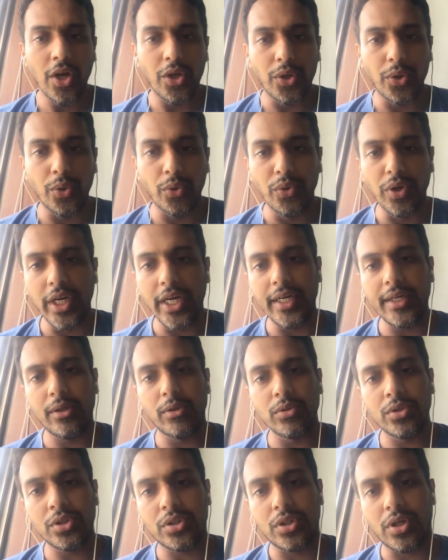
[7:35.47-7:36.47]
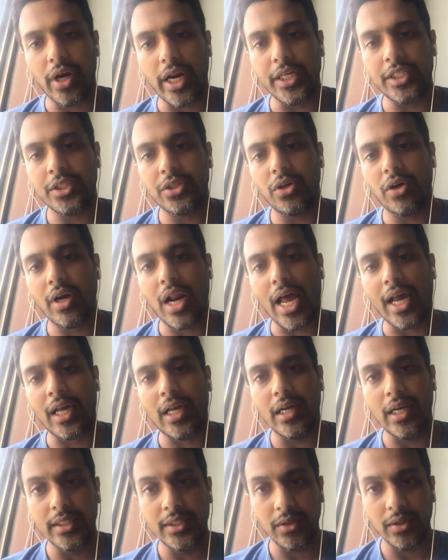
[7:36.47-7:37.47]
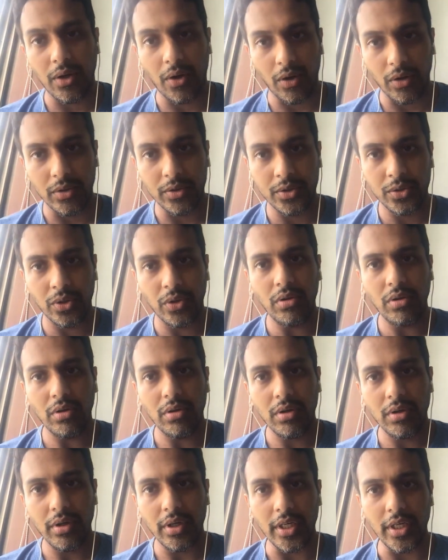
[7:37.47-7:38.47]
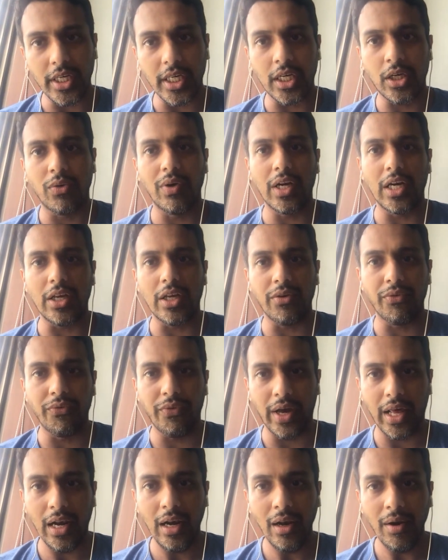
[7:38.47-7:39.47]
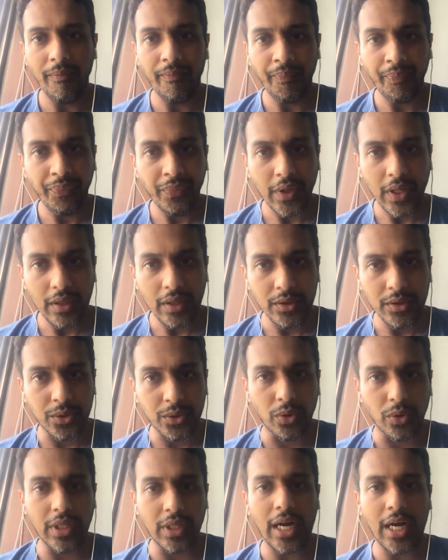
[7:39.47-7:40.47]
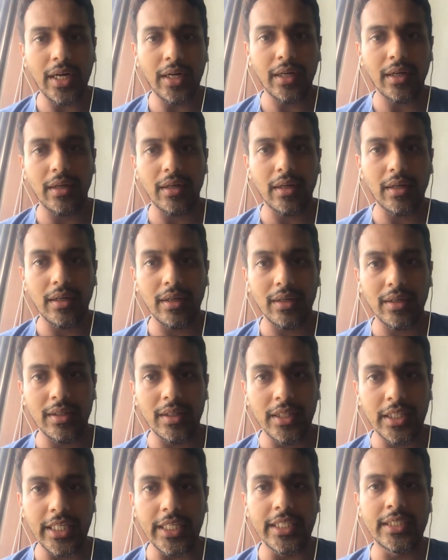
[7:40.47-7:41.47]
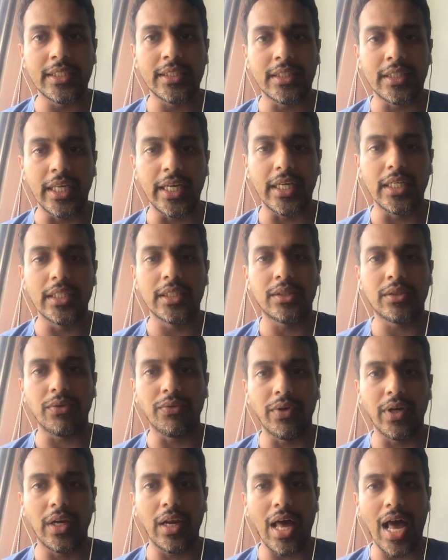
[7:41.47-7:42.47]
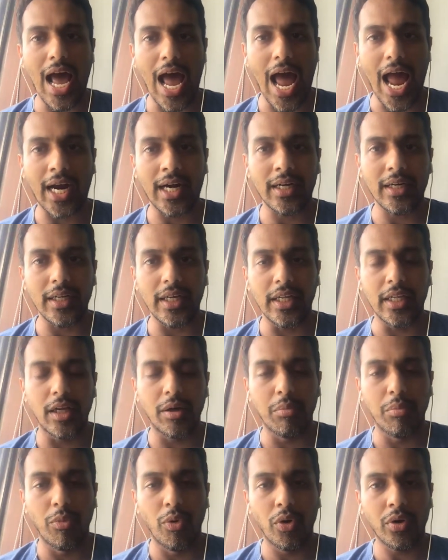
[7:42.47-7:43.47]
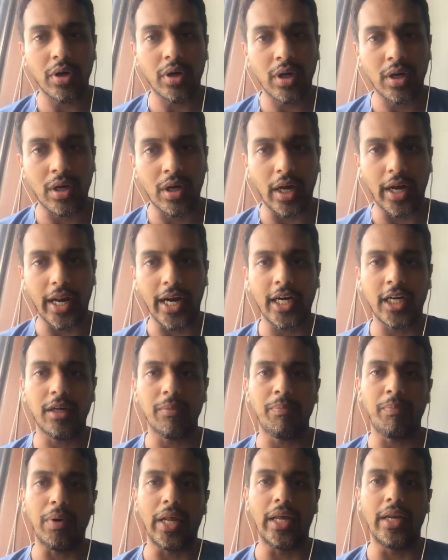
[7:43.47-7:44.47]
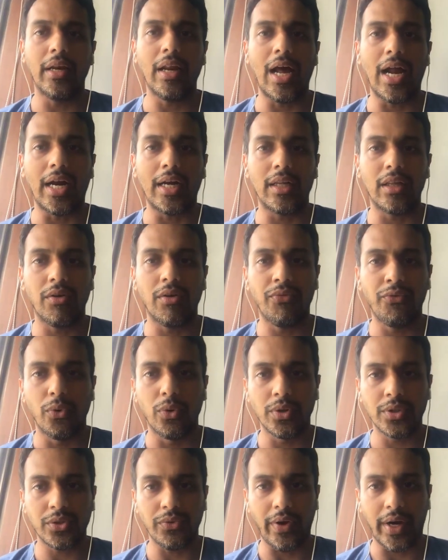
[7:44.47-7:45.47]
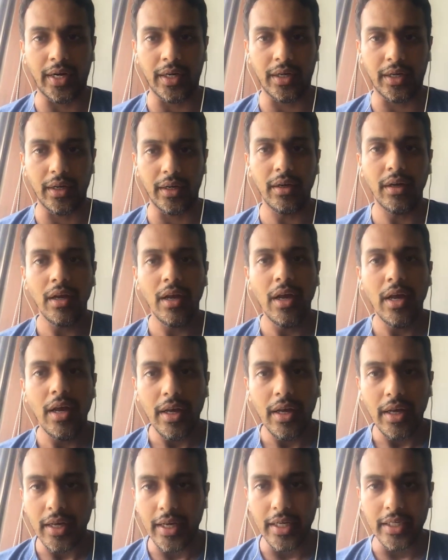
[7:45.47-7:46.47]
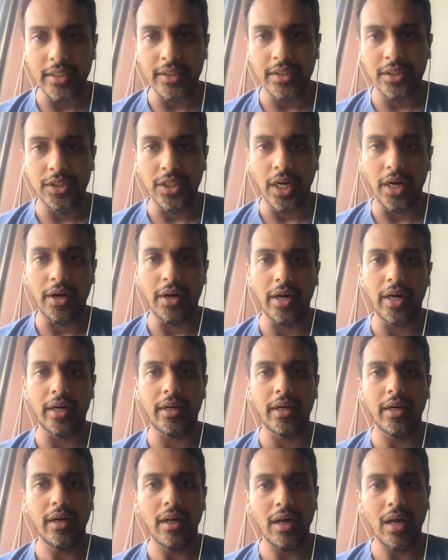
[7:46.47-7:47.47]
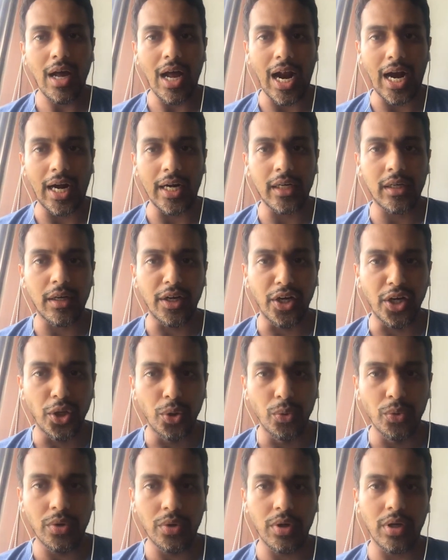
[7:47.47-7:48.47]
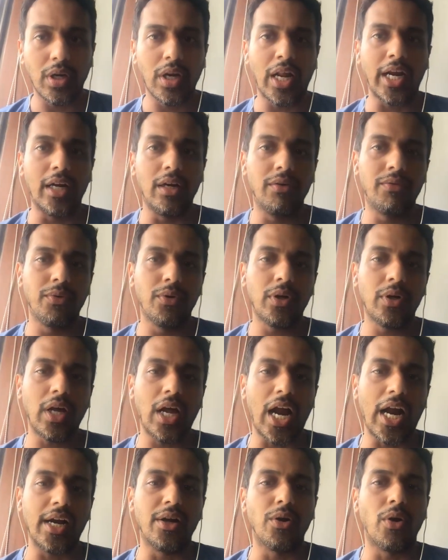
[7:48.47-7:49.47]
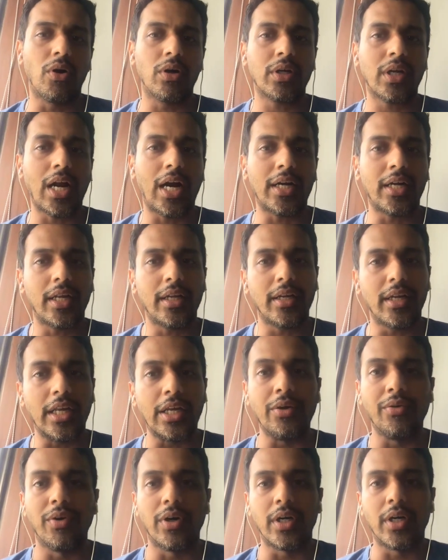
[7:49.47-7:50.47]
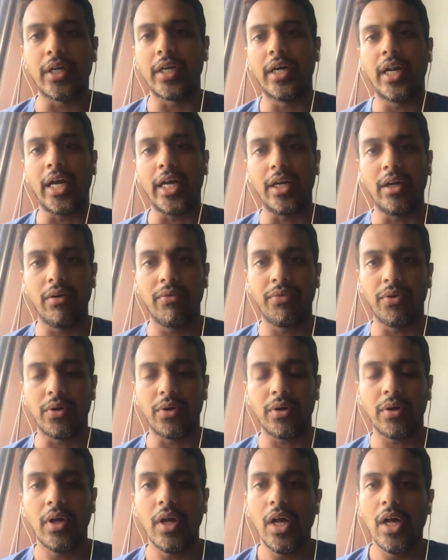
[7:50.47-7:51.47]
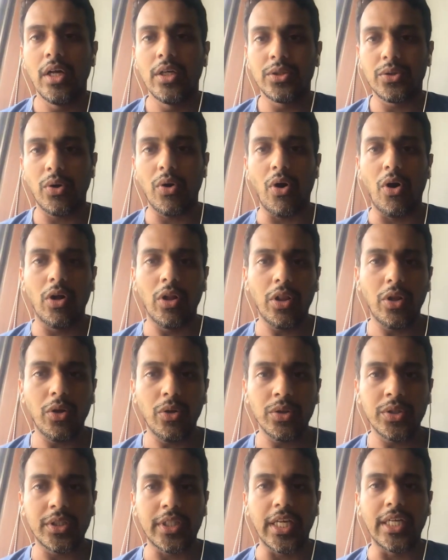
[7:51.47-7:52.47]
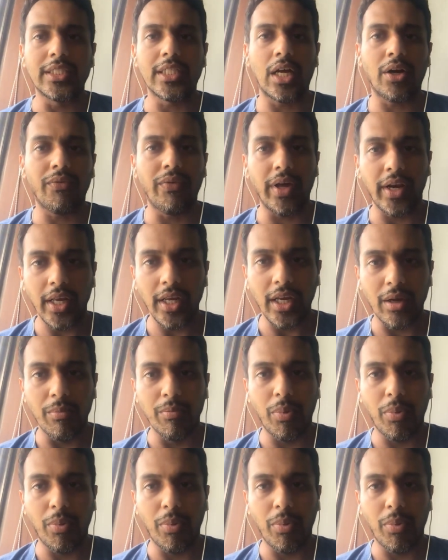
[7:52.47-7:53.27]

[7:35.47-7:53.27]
you need to stretch your Achilles also equally well, so that these things will act in a more correct plane and the force vector is generated at neutral hind foot and not at an everted hind foot. So all those things are very